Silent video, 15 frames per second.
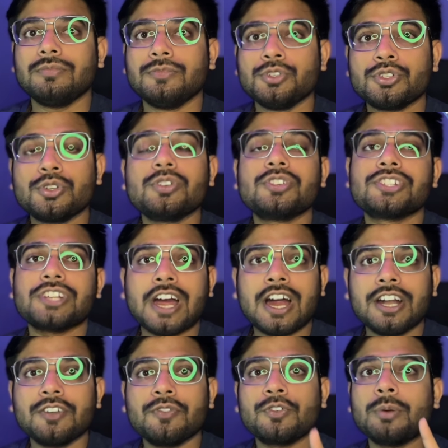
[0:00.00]
You should
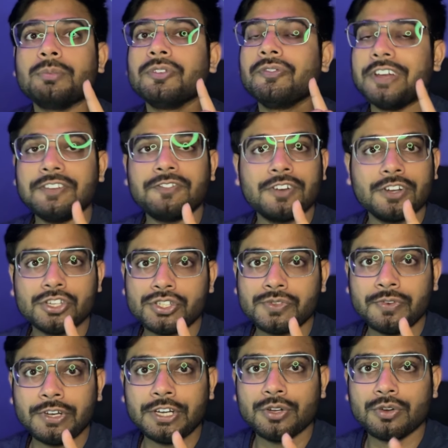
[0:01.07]
start from the very first
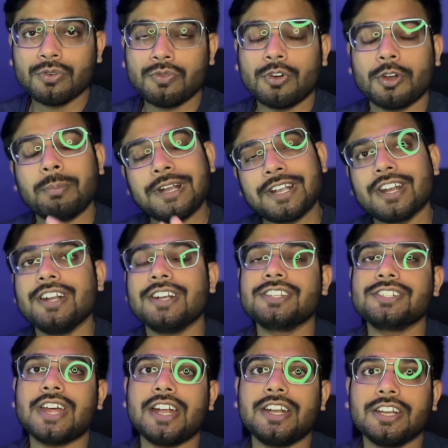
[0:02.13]
video for better
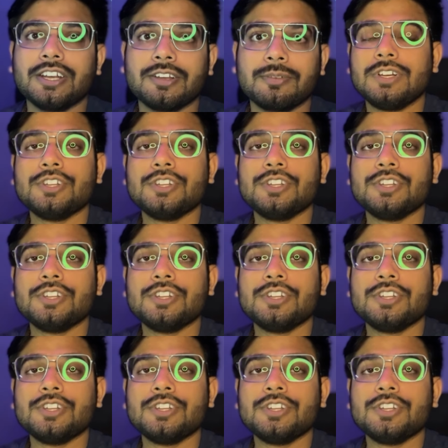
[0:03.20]
understanding.